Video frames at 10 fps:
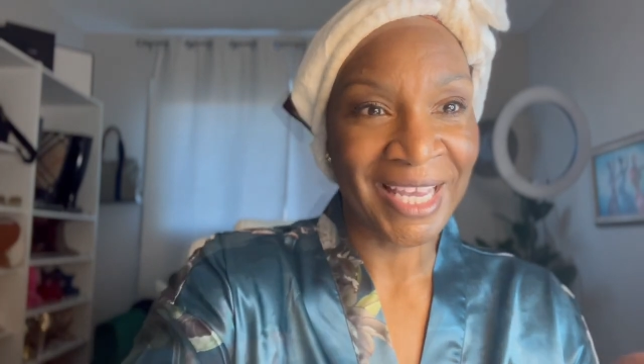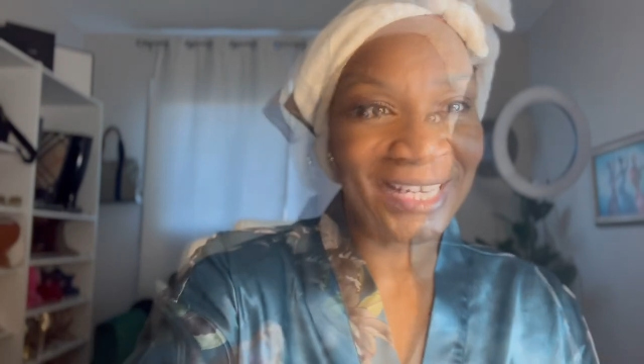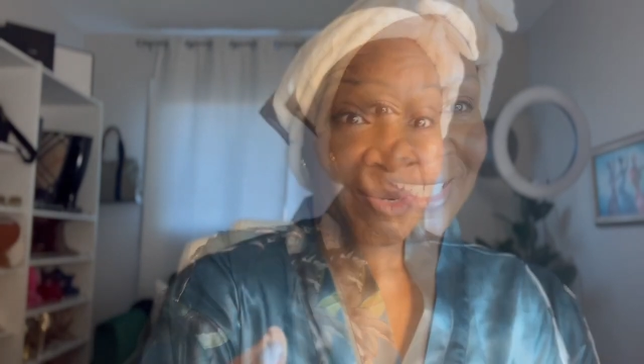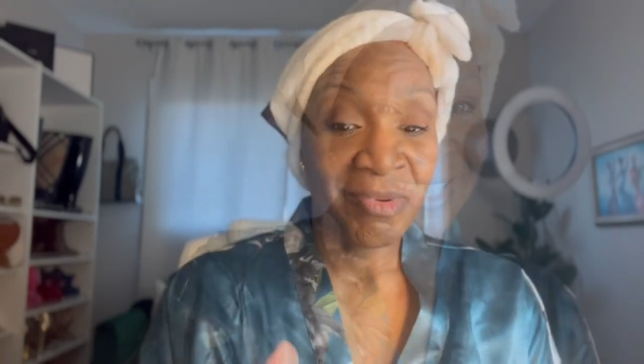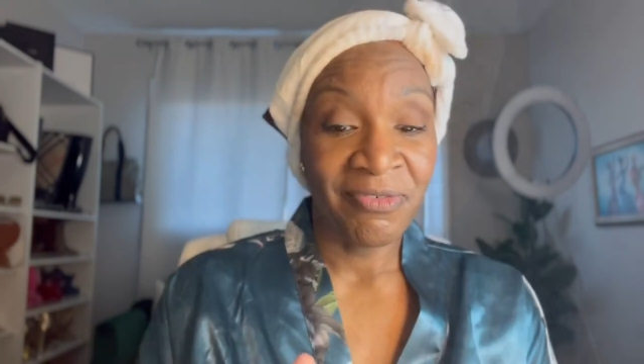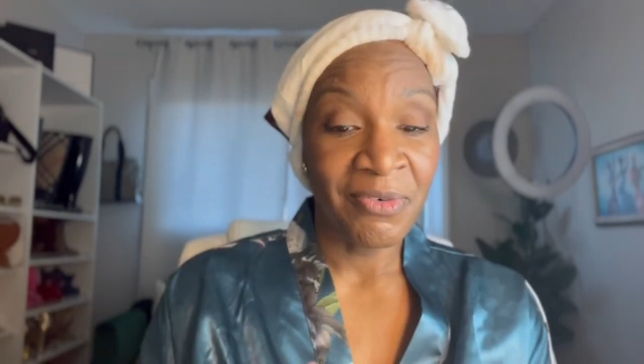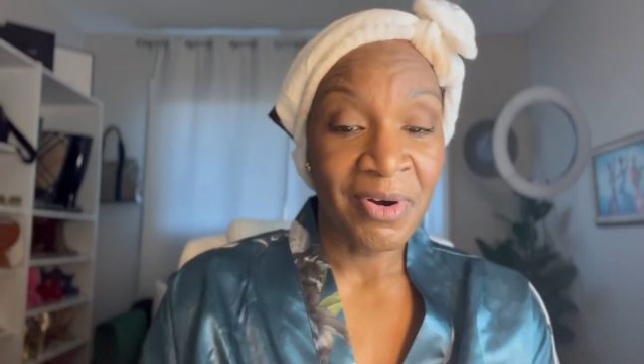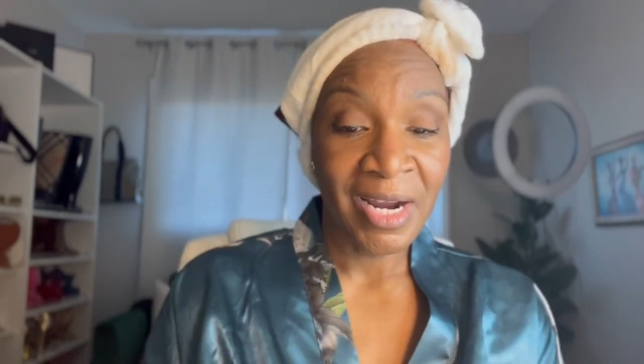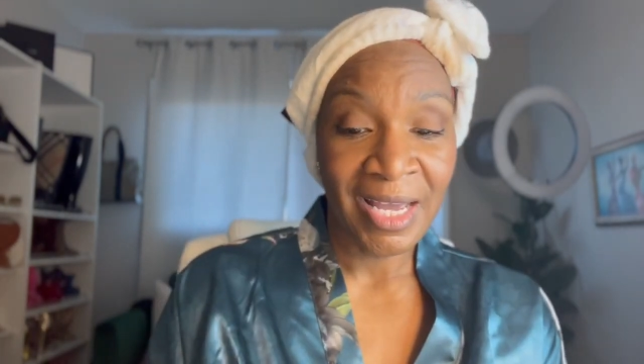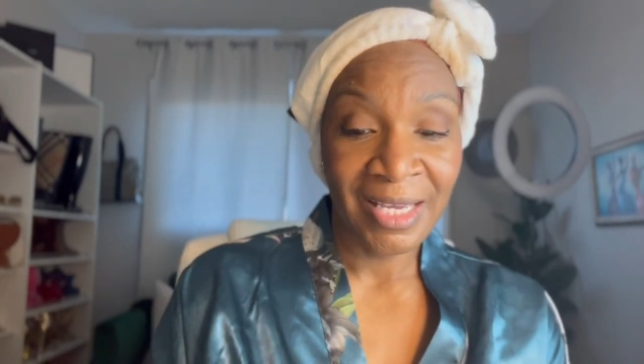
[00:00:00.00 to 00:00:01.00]
Okay,
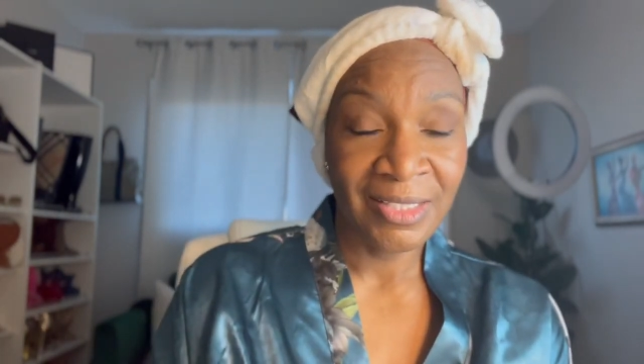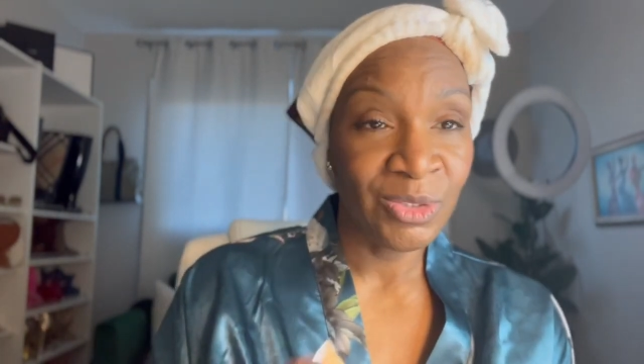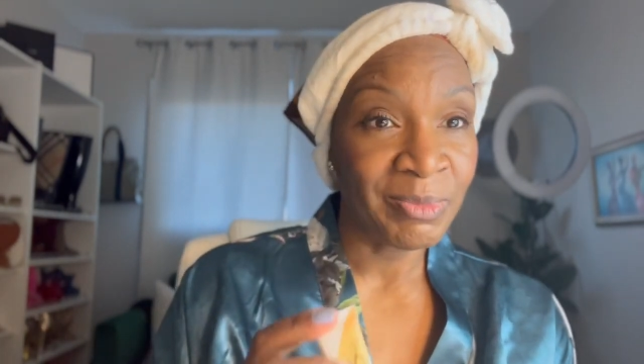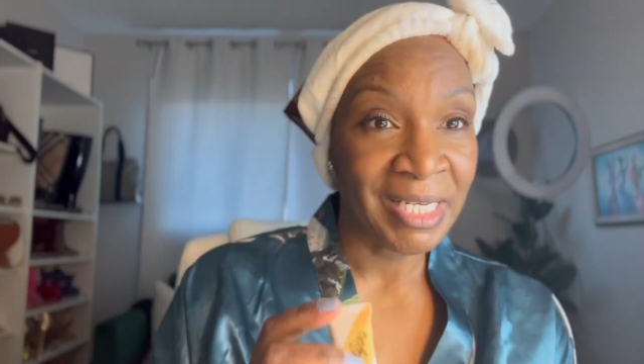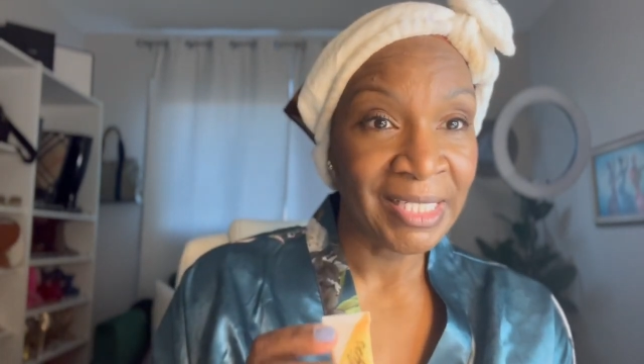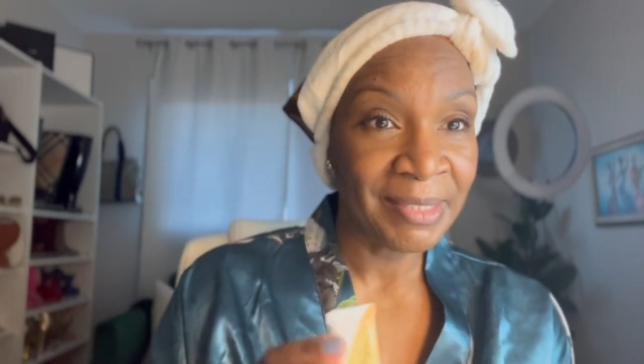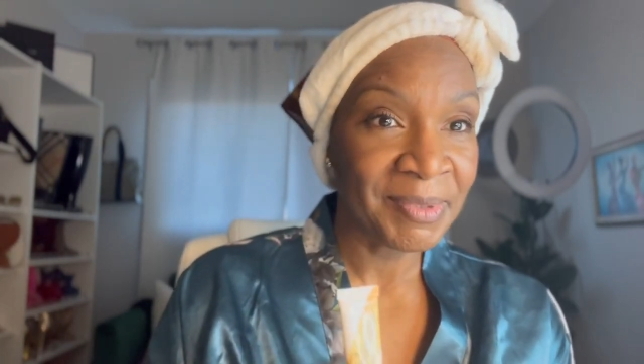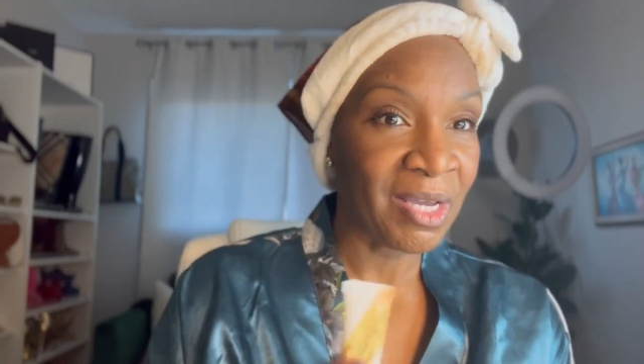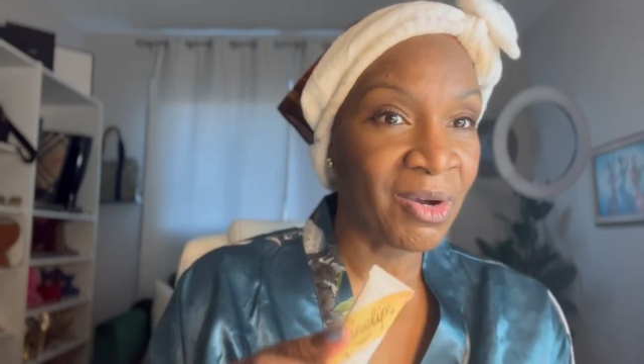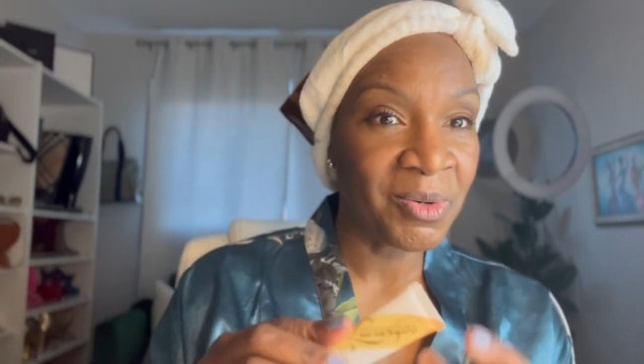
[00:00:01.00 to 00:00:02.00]
before I do my
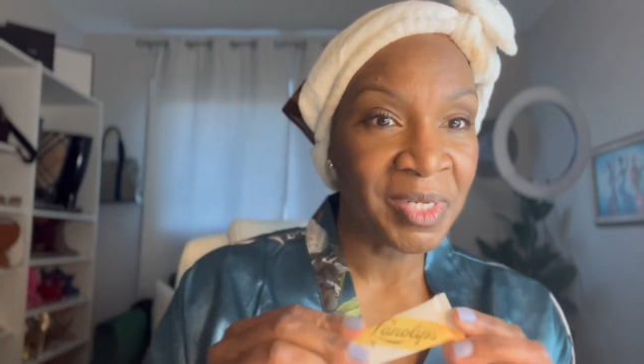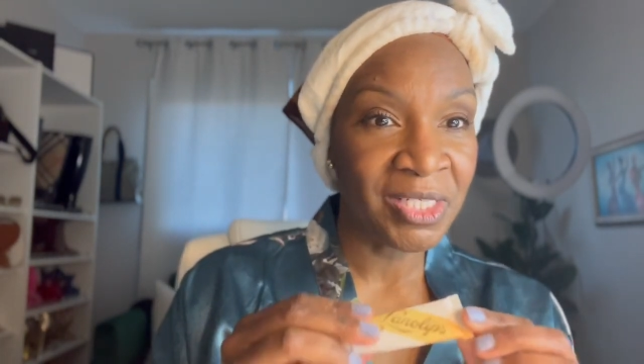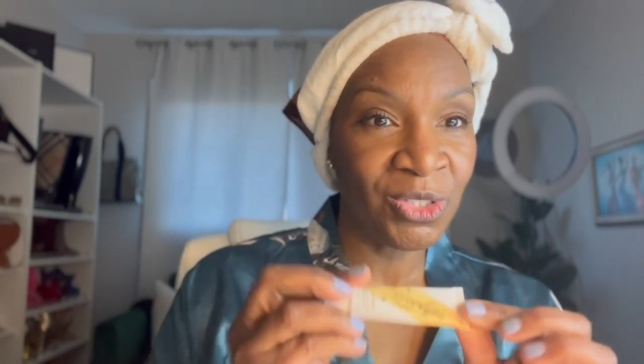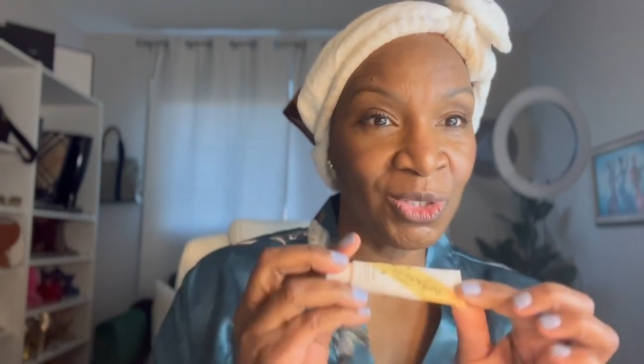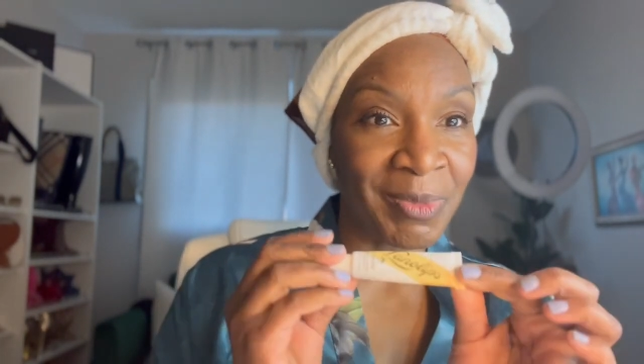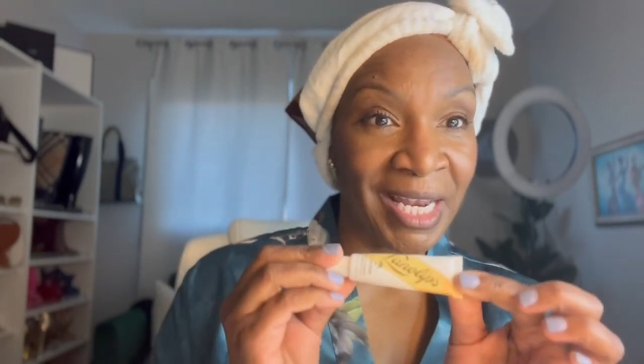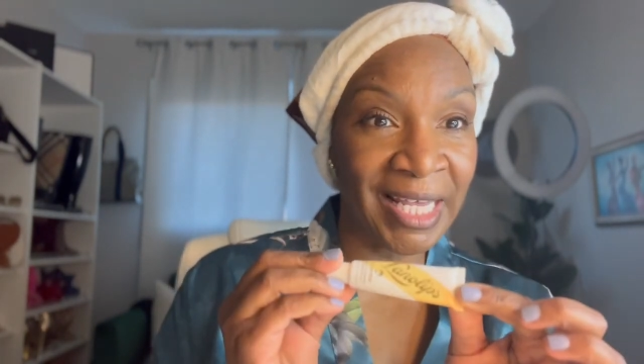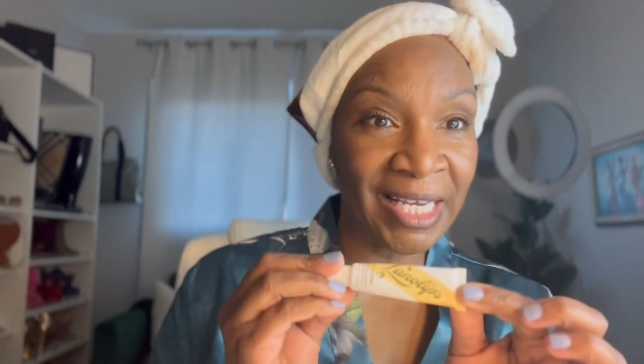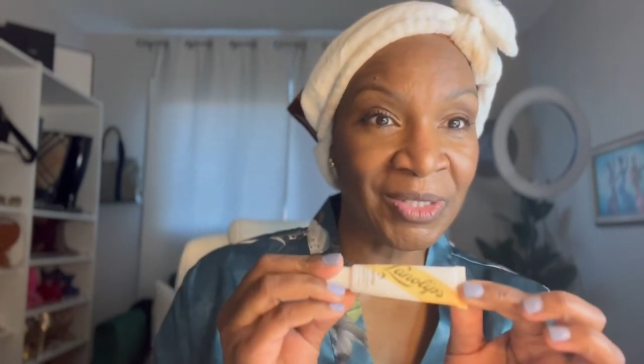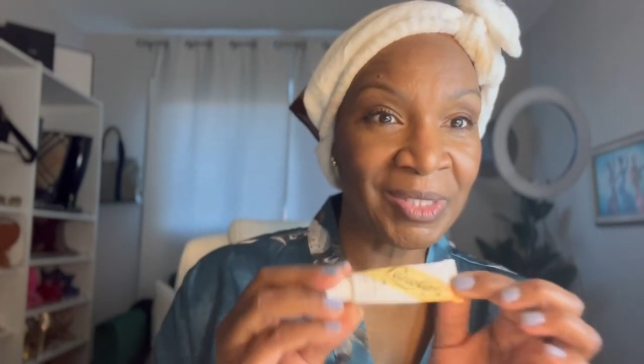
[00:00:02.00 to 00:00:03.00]
lips, I always use my
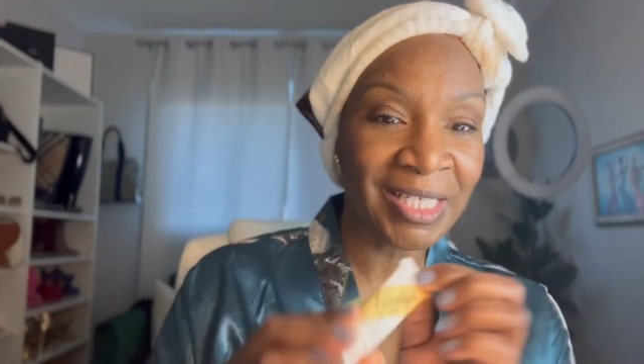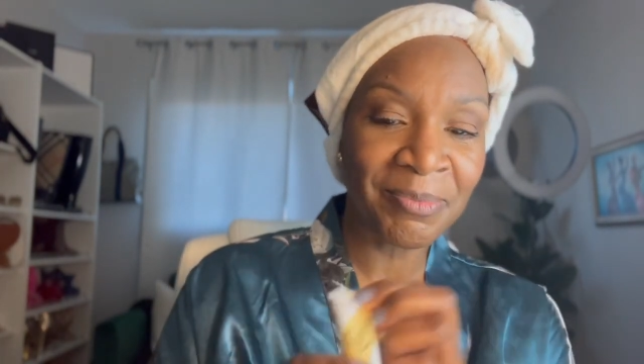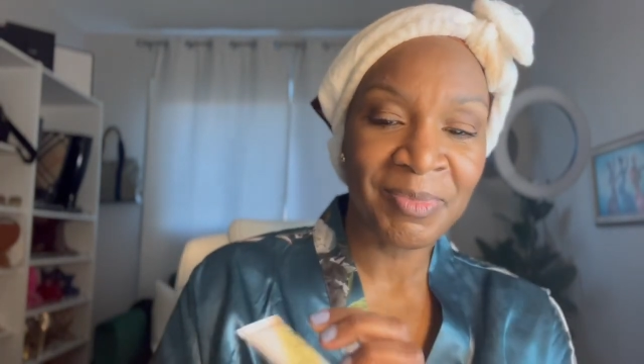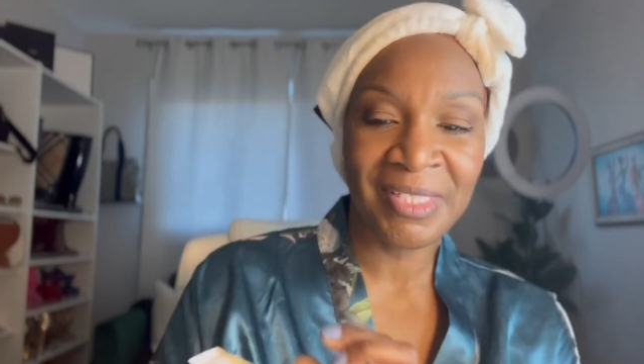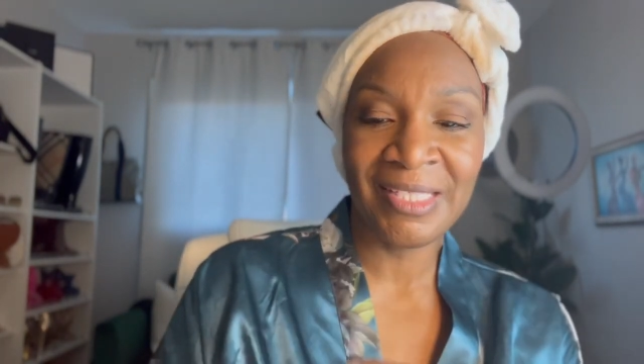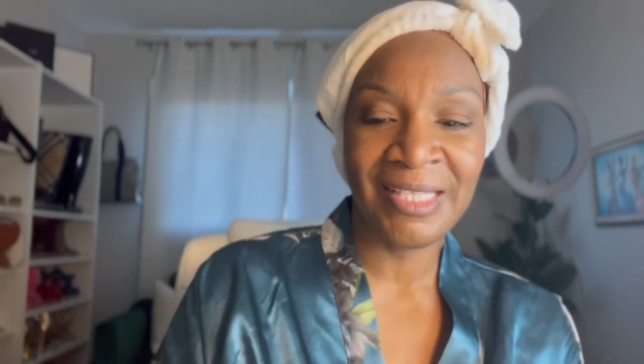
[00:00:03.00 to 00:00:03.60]
Lanolips.